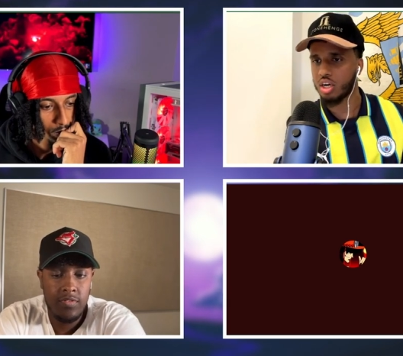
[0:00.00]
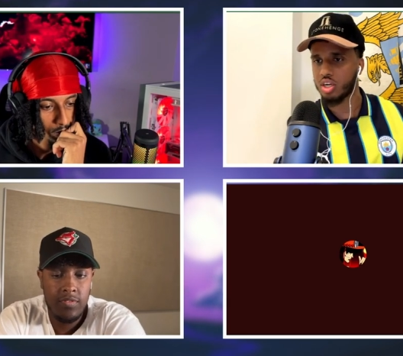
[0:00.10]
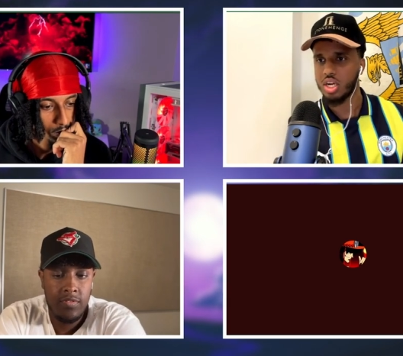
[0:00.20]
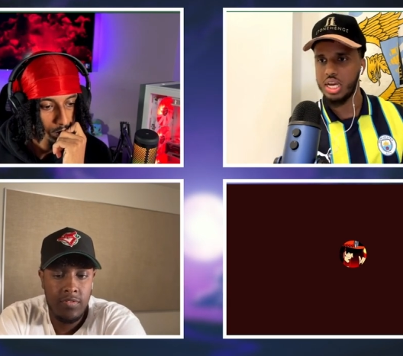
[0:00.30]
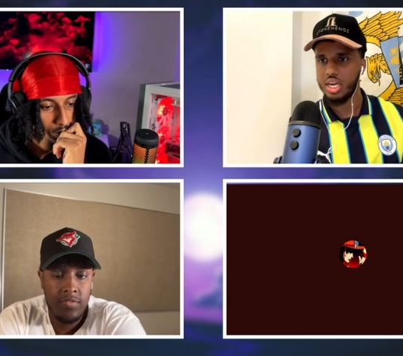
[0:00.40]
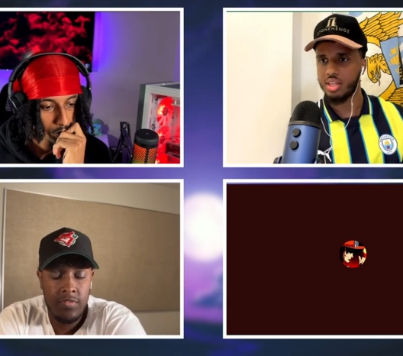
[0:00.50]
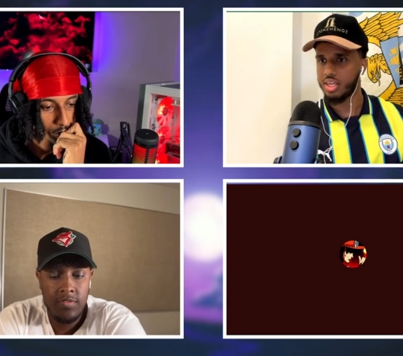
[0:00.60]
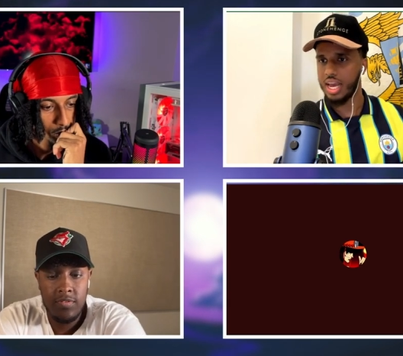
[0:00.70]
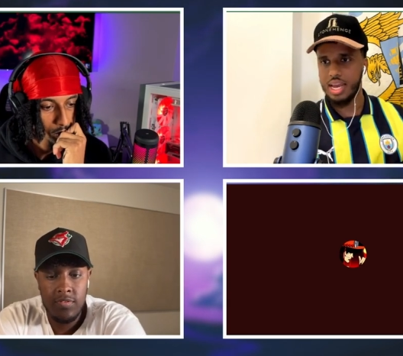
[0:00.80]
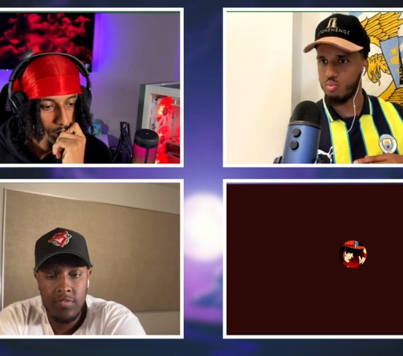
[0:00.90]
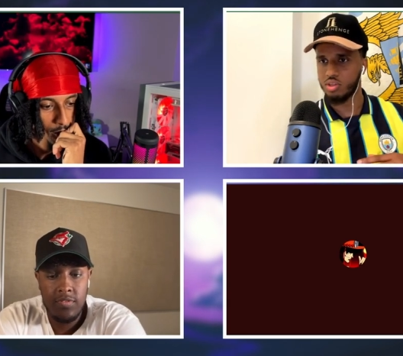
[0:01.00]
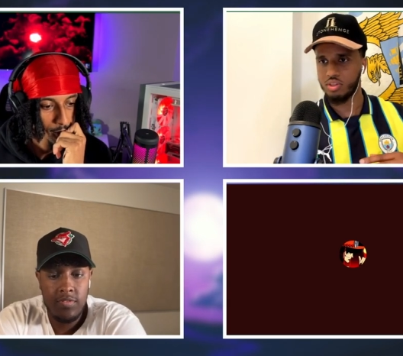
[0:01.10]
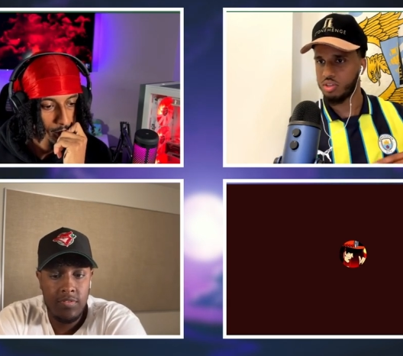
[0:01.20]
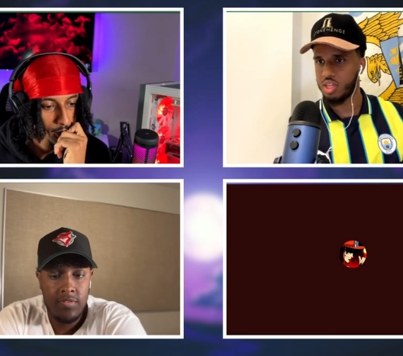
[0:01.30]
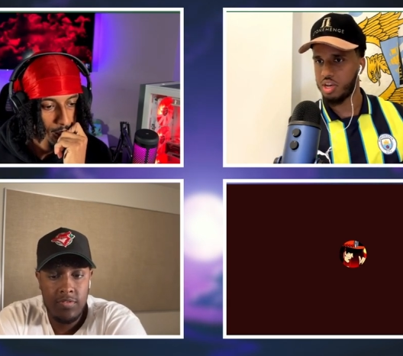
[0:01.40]
Speaker 1: hurt, the game
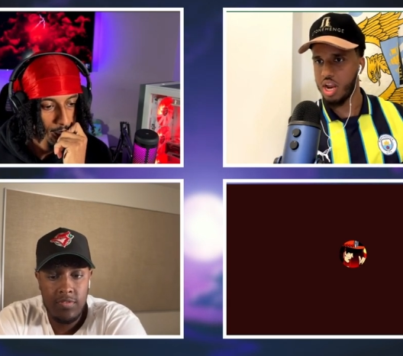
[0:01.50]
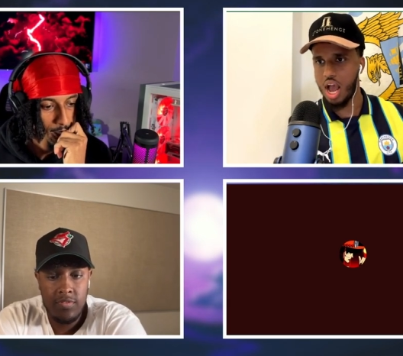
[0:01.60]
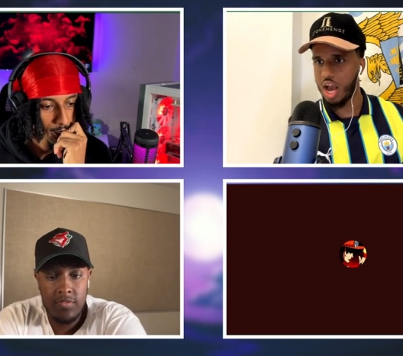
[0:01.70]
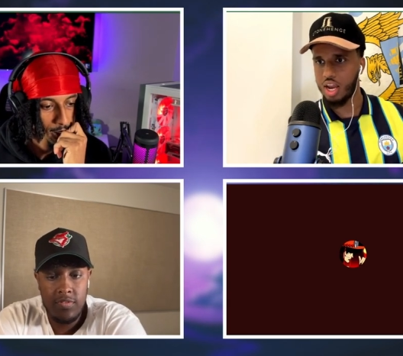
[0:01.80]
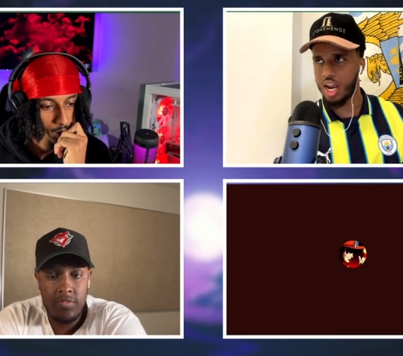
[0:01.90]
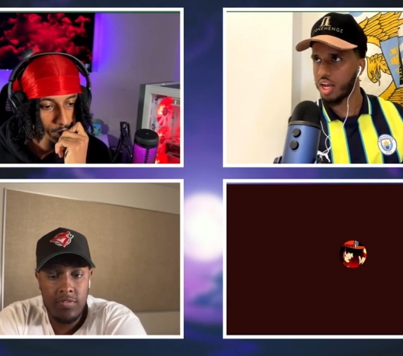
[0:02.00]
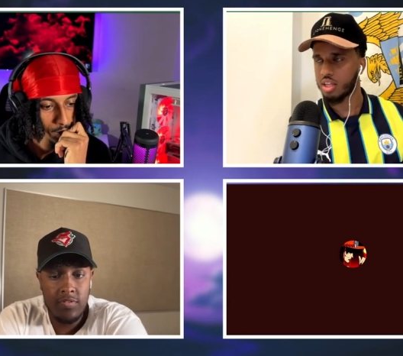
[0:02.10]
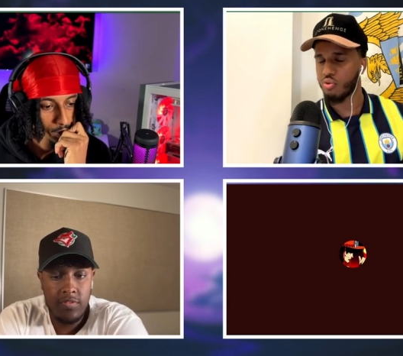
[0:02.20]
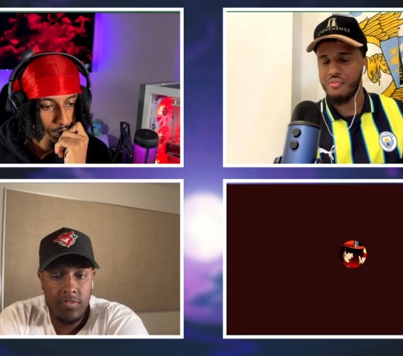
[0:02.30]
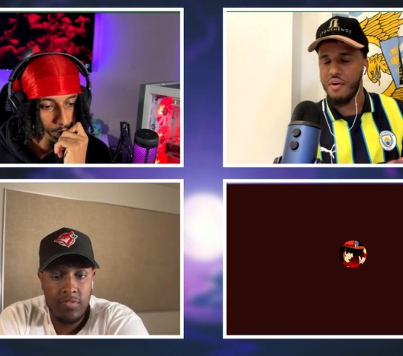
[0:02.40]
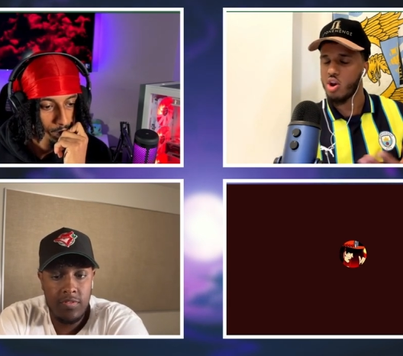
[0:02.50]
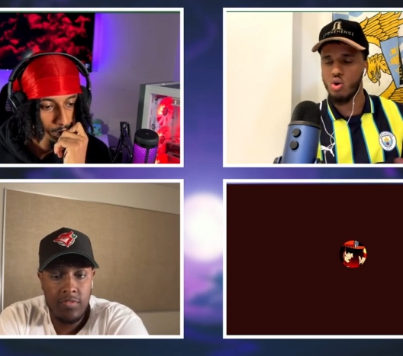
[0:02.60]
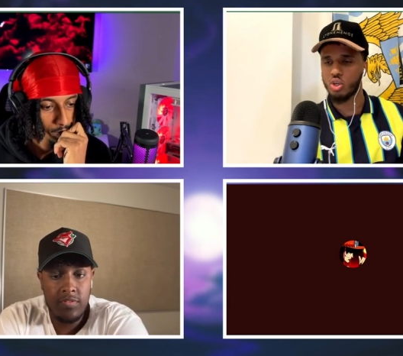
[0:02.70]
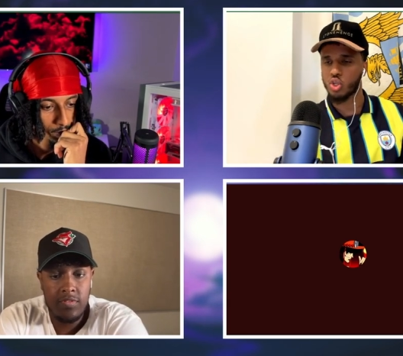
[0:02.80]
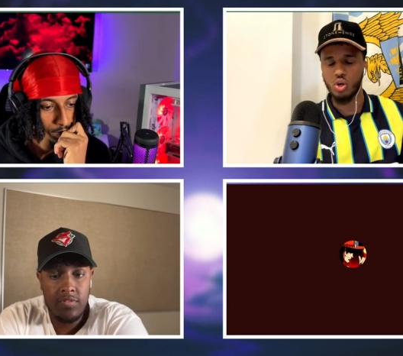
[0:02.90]
was not the ref had no
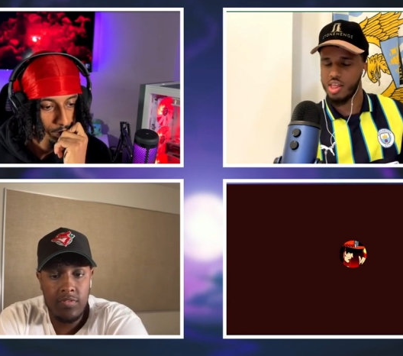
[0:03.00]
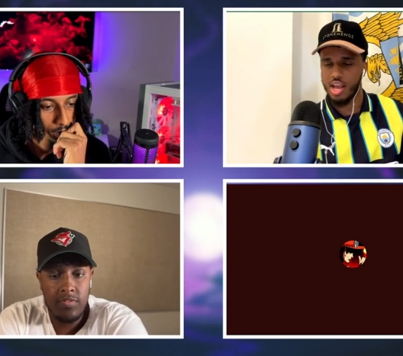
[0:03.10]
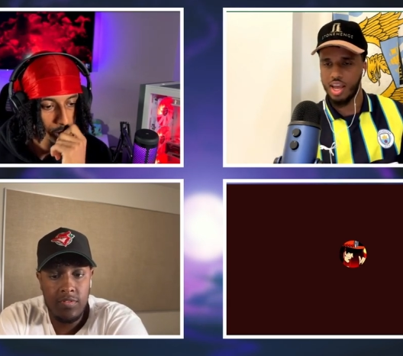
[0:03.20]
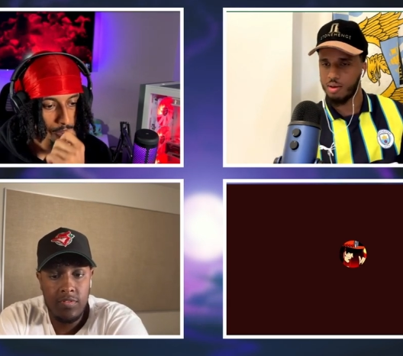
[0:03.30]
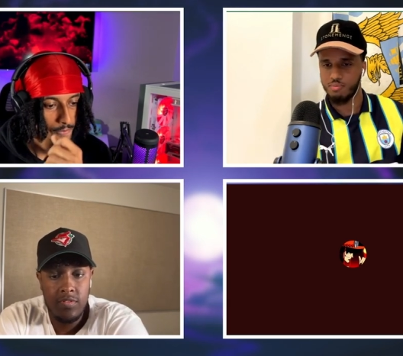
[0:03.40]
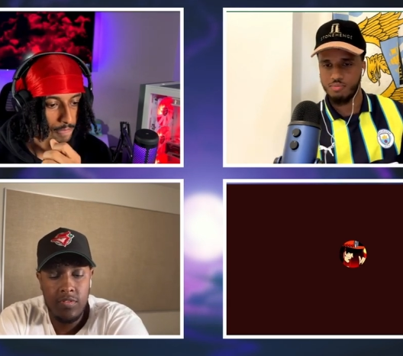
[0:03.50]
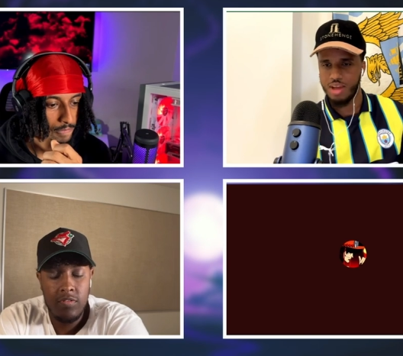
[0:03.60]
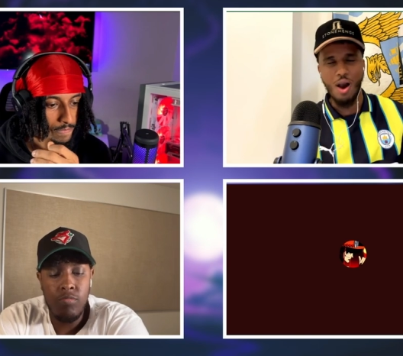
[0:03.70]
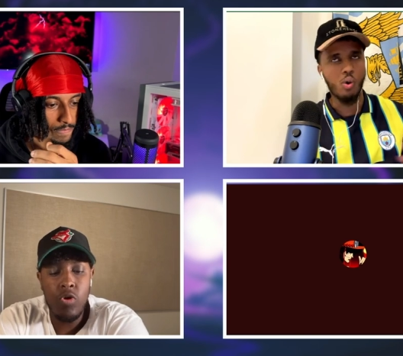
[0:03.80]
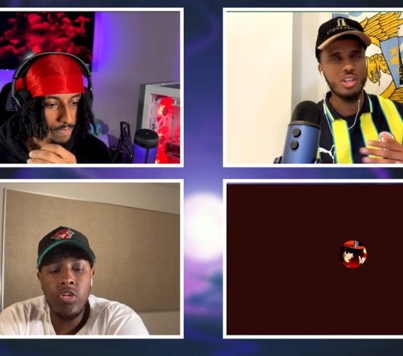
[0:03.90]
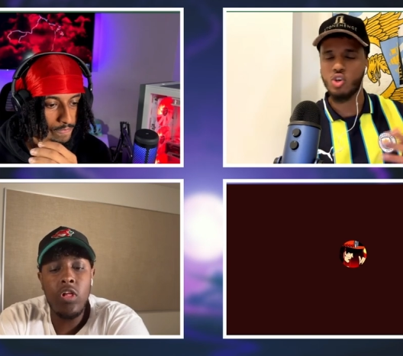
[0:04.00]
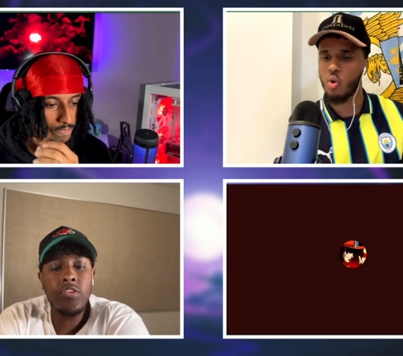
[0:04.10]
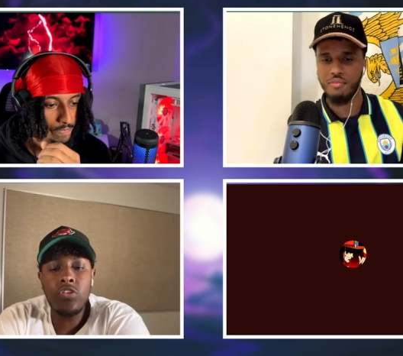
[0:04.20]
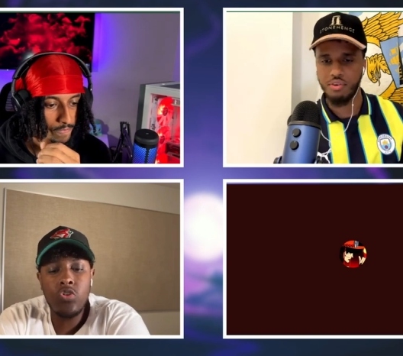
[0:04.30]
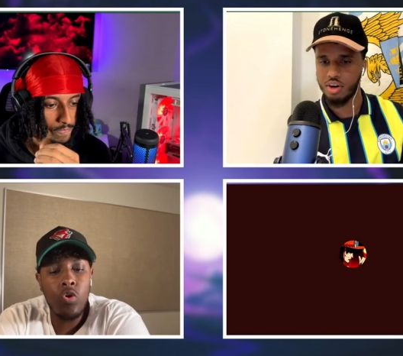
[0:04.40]
control of that game.
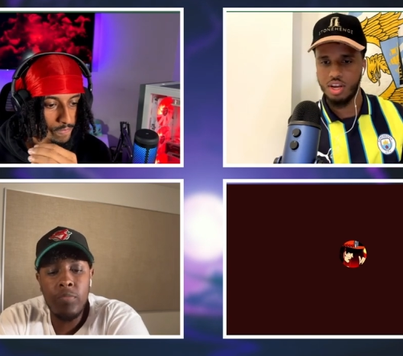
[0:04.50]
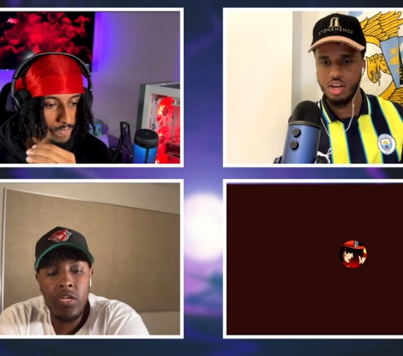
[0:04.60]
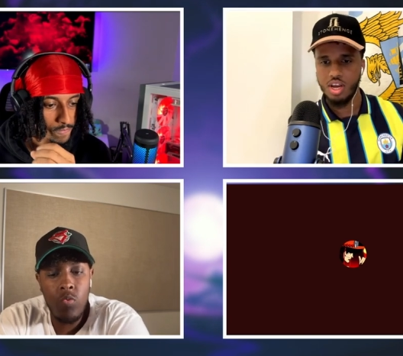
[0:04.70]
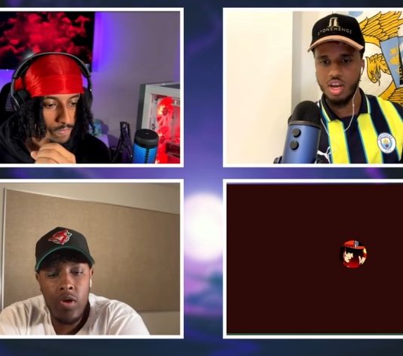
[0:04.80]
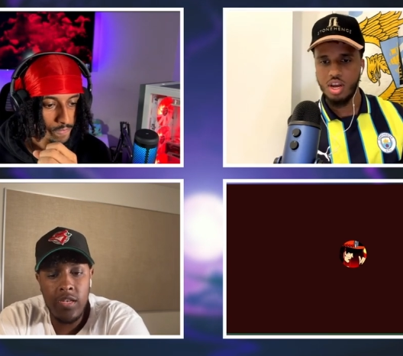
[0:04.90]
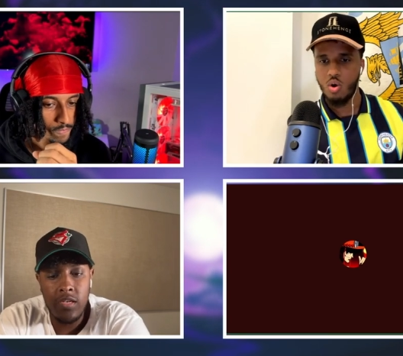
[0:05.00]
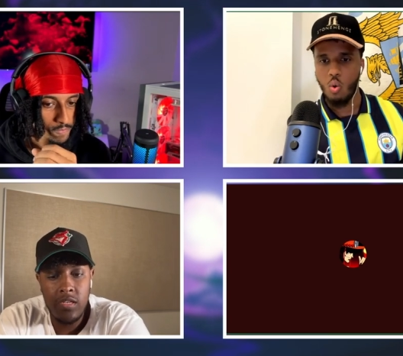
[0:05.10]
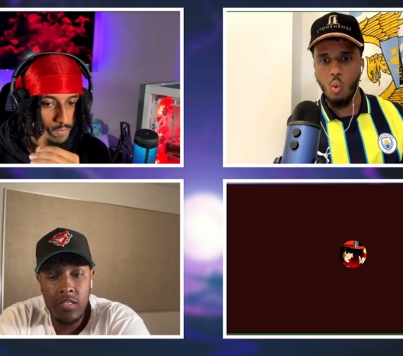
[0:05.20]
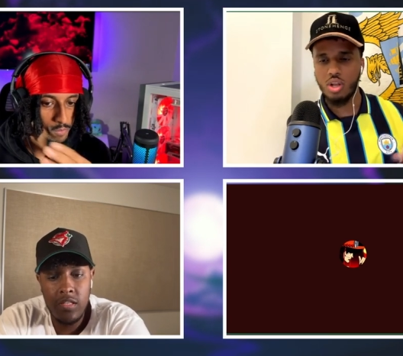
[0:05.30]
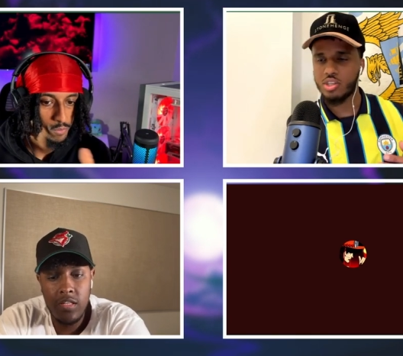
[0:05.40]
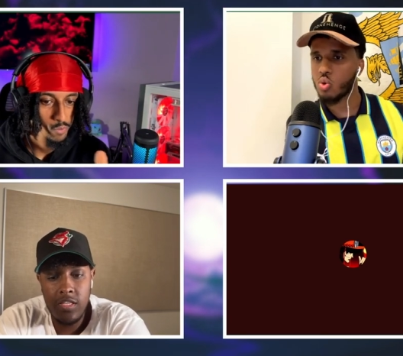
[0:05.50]
Speaker 2: Whatsoever. Control minute one.
Speaker 1: Bro,